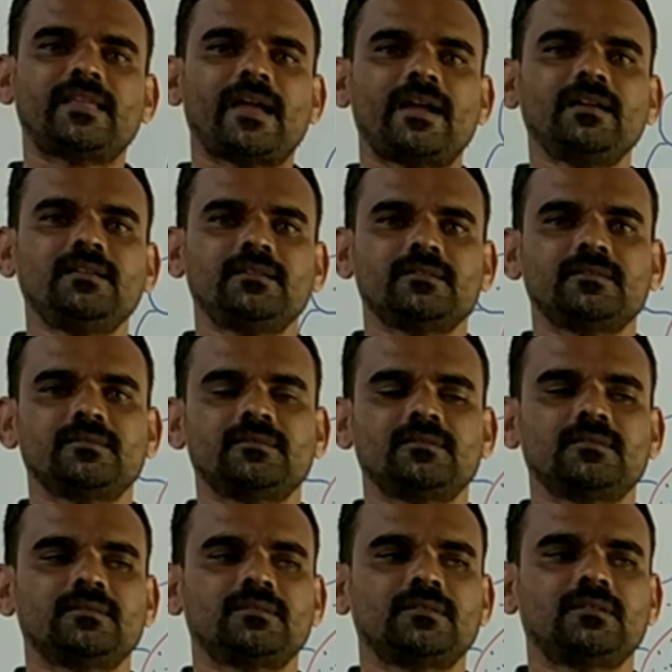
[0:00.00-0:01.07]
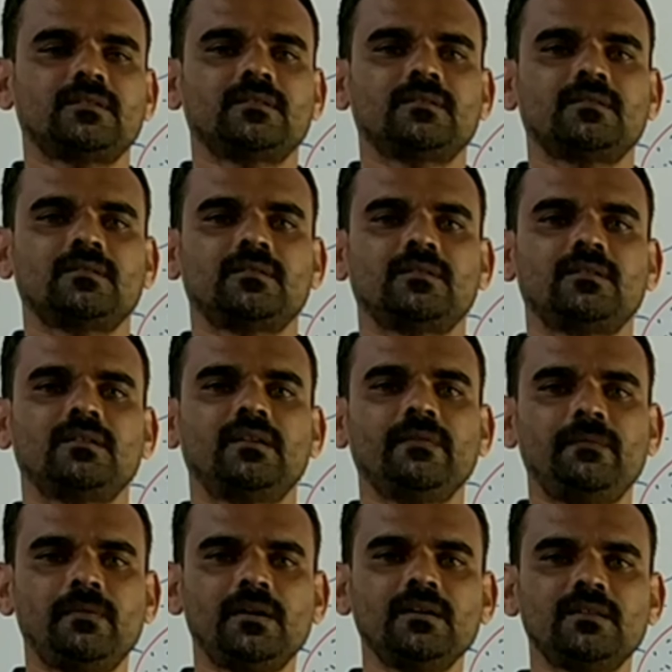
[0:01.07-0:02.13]
that,
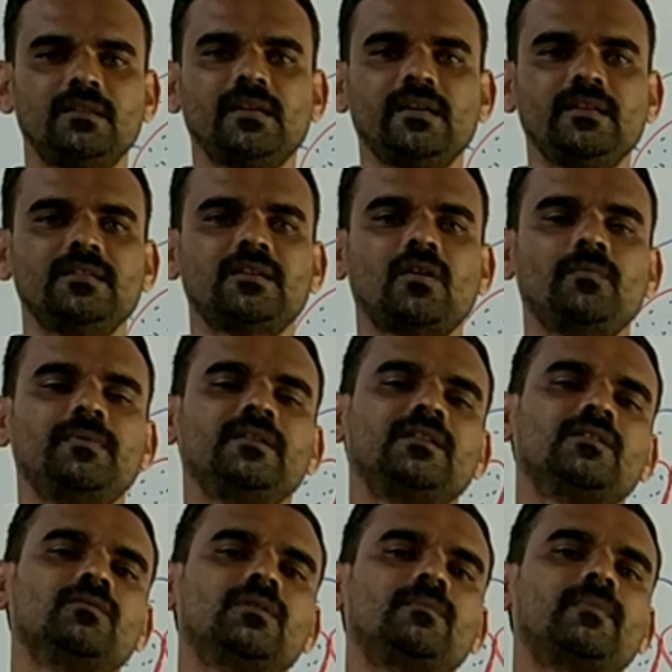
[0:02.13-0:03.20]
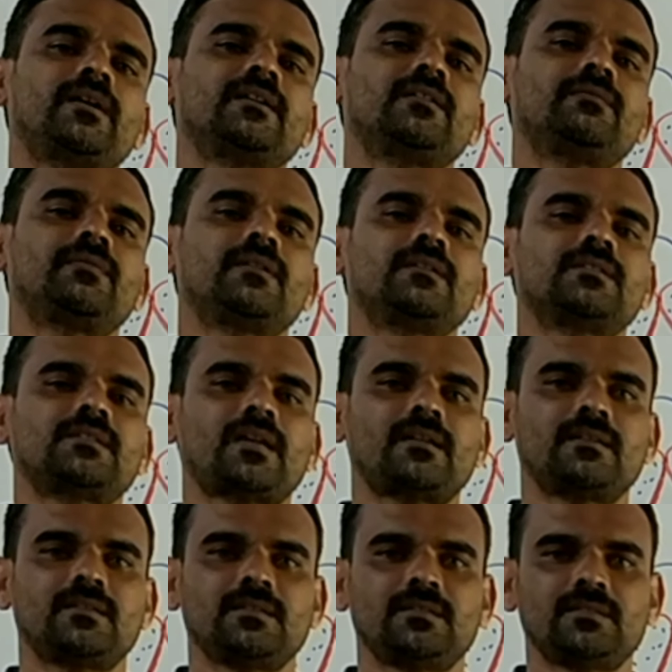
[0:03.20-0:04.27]
different theories have been given by different
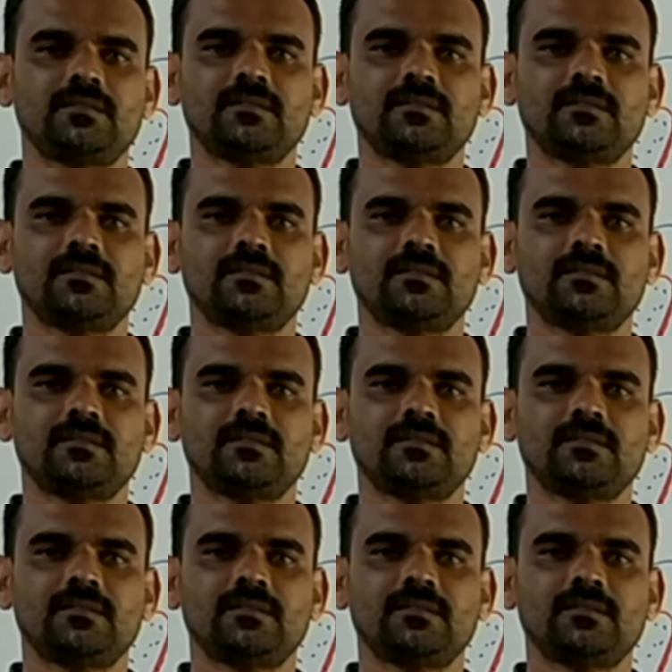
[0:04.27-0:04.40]
scientists.